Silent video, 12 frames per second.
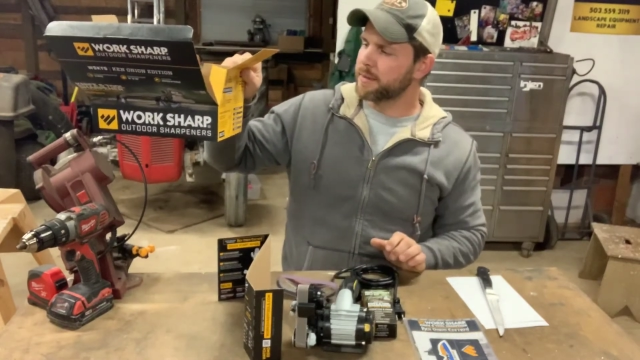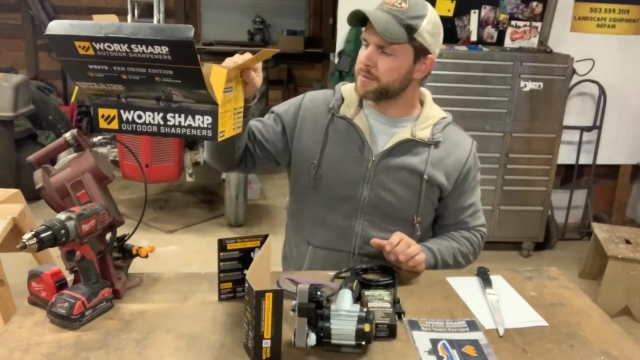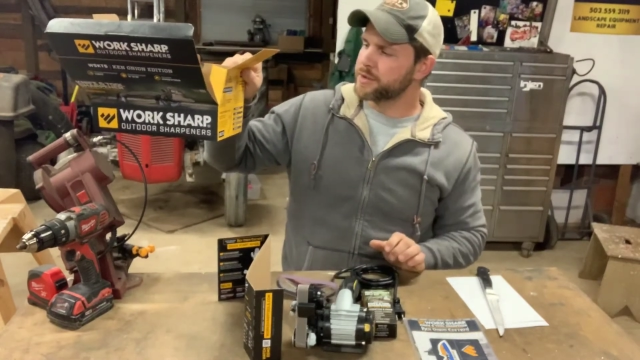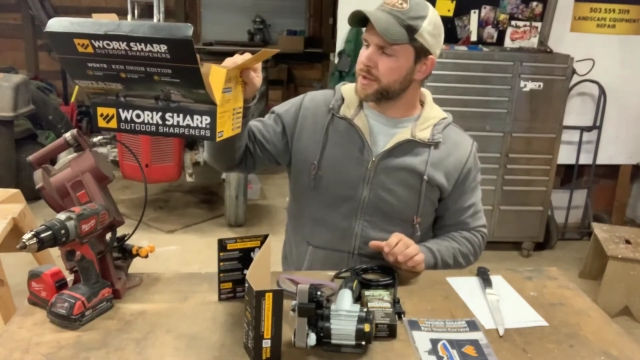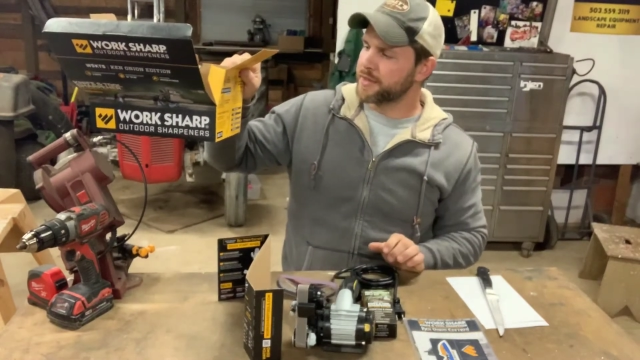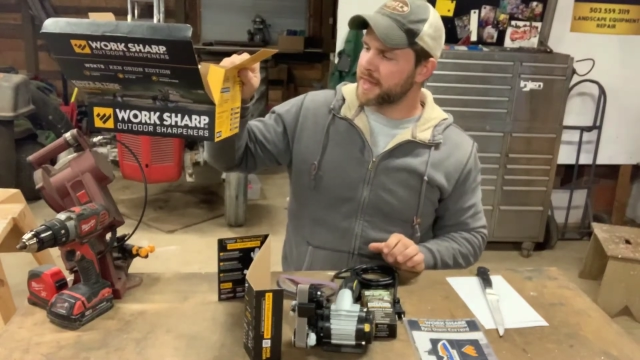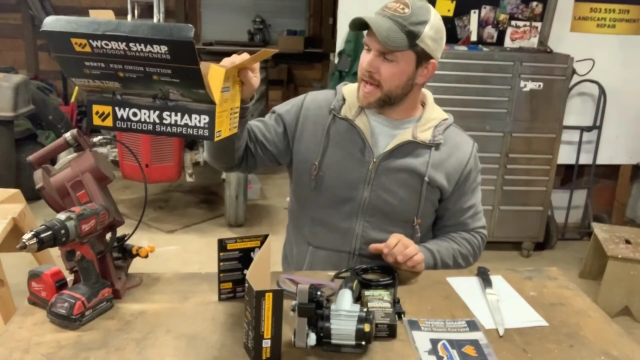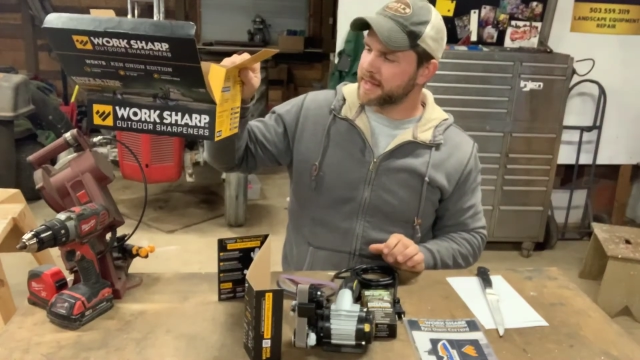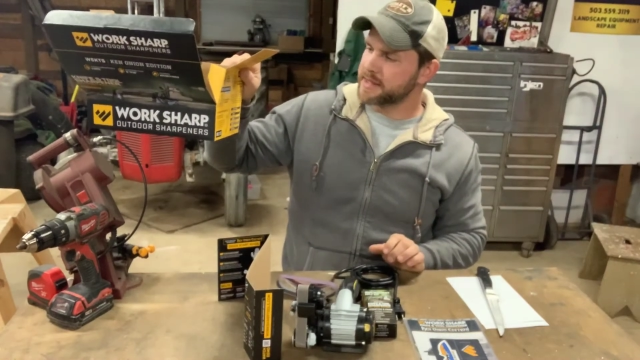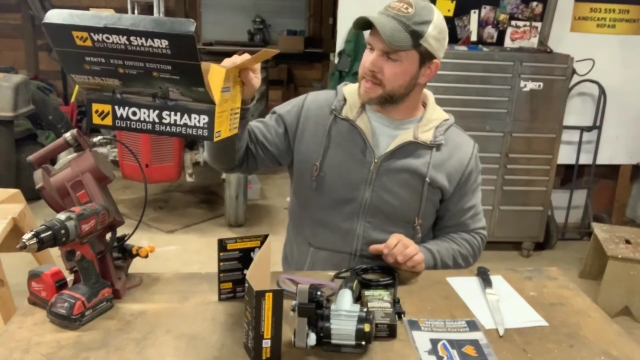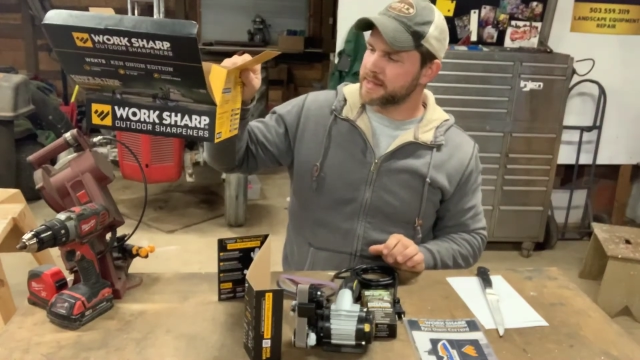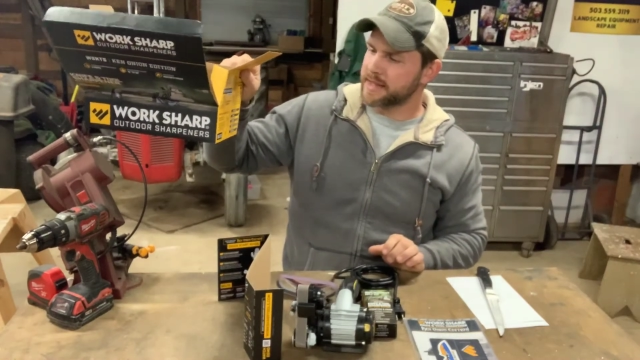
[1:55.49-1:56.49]
So
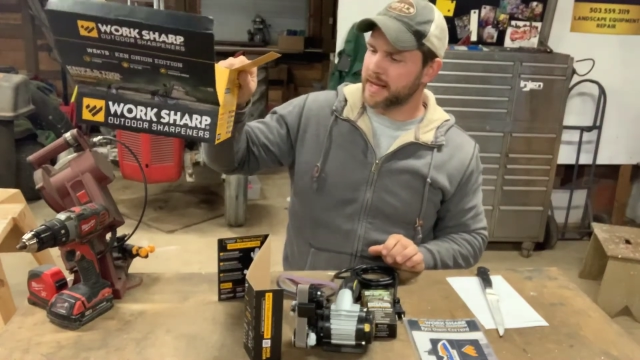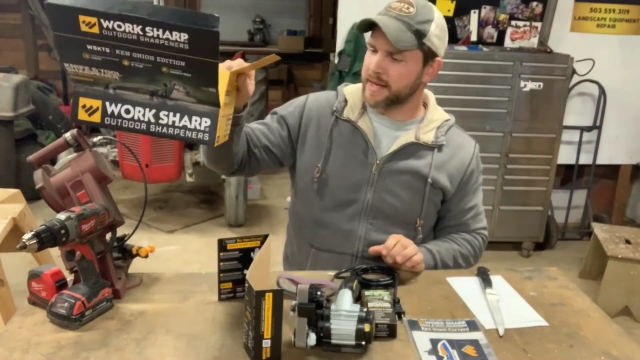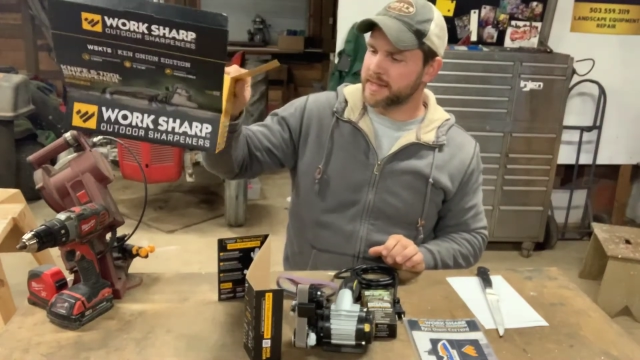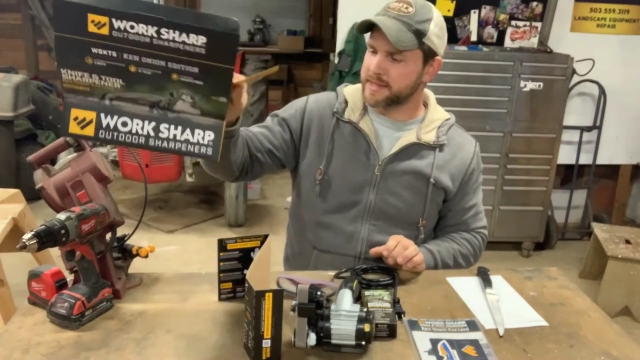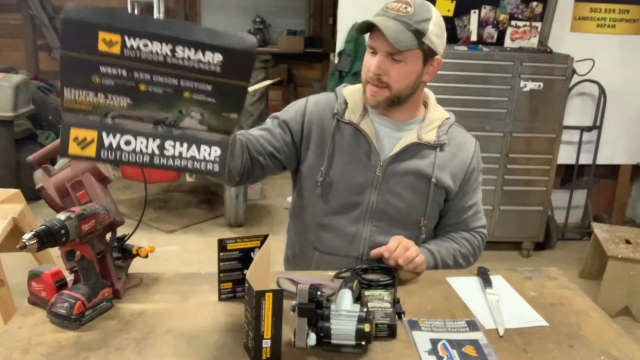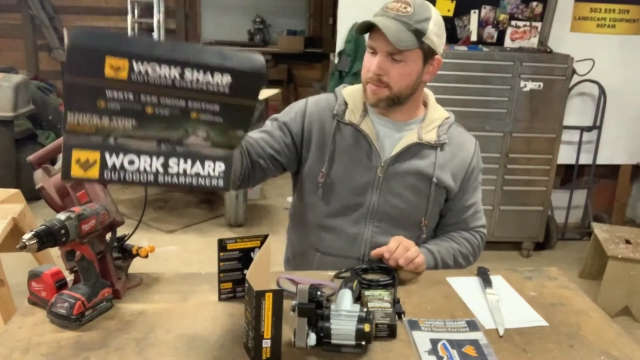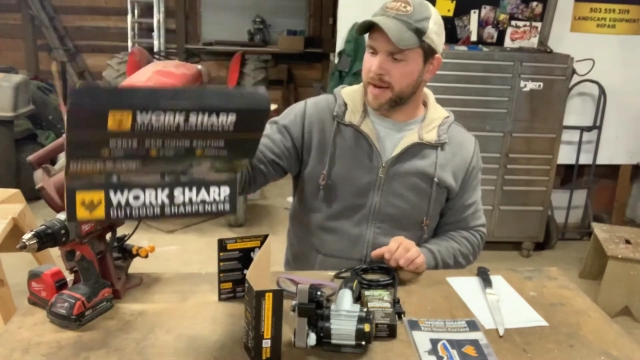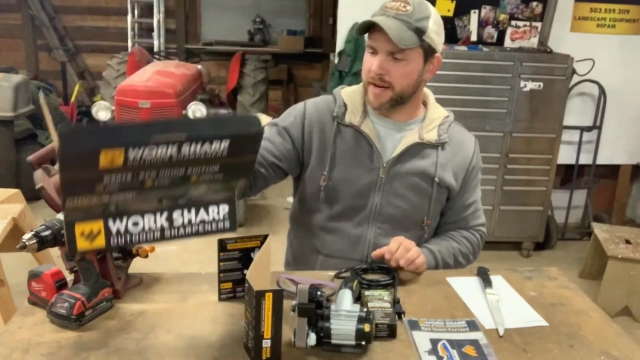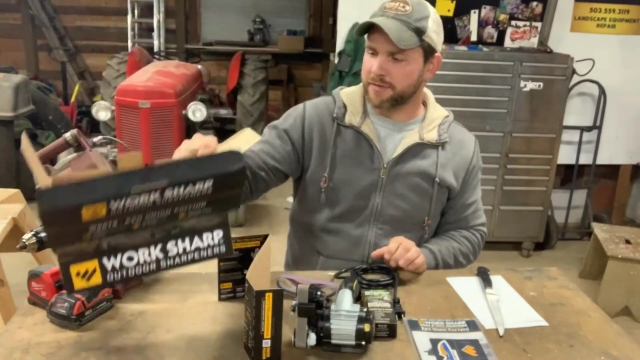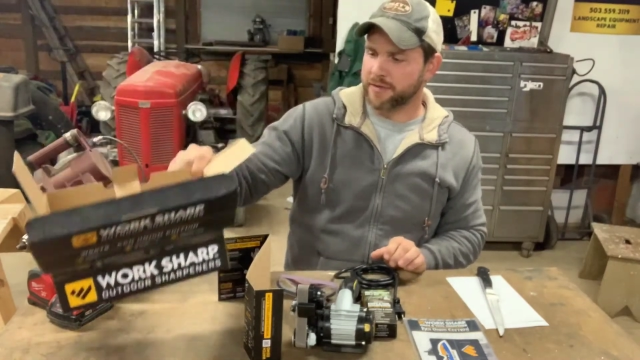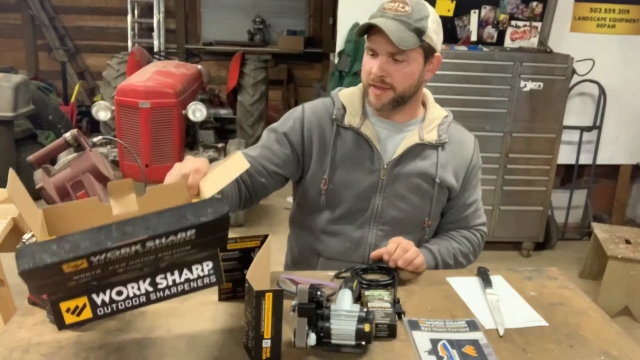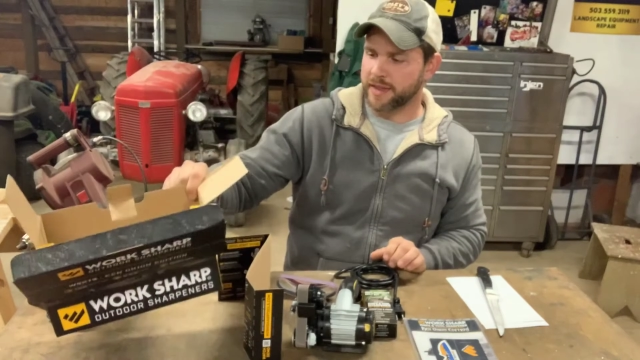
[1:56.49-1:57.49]
that is a
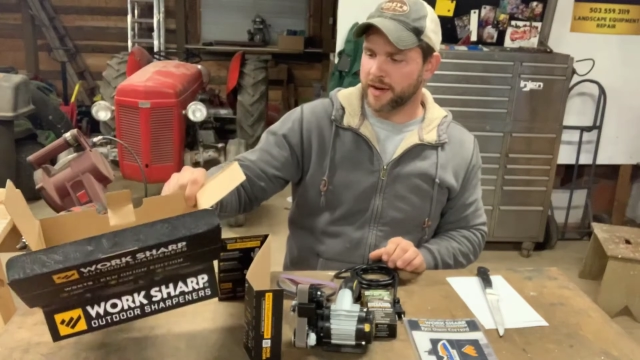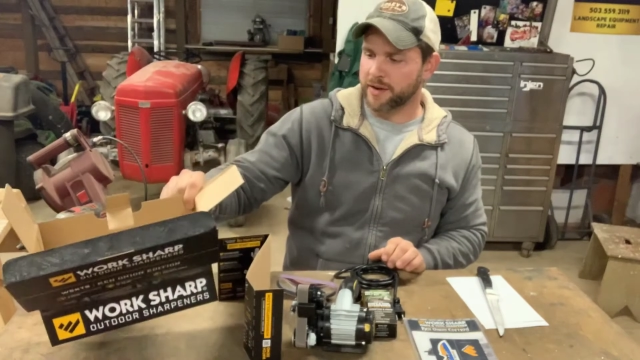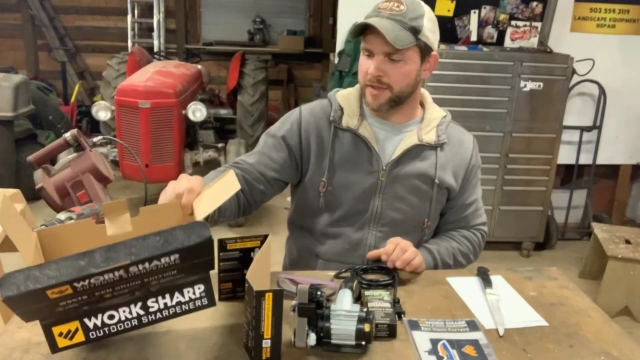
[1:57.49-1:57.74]
benefit there.